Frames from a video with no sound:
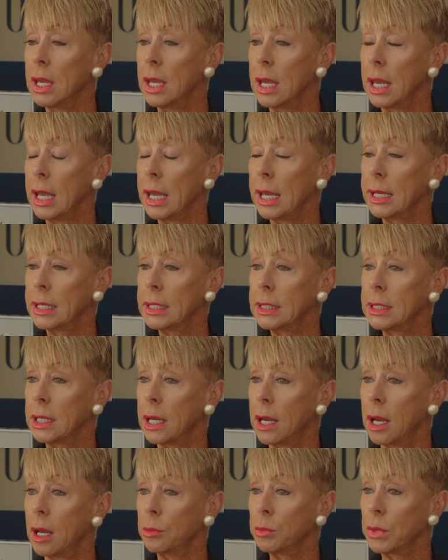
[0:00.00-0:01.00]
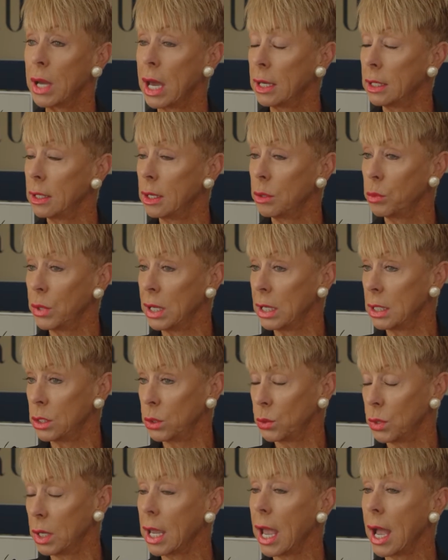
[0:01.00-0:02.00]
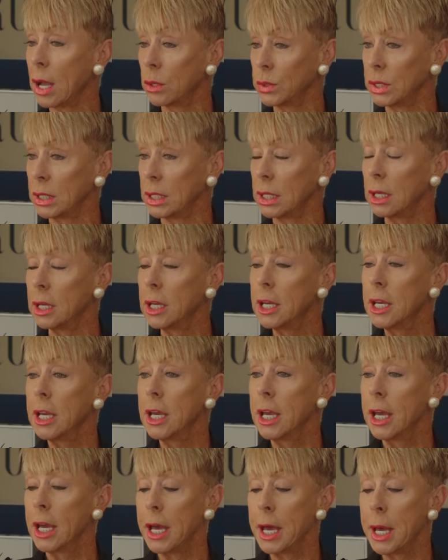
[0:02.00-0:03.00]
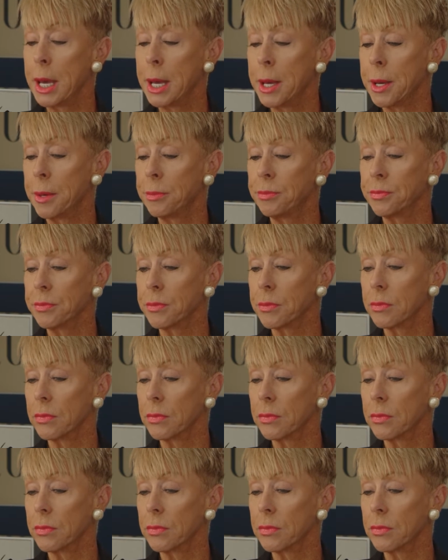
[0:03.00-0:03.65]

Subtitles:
and went into accounting. I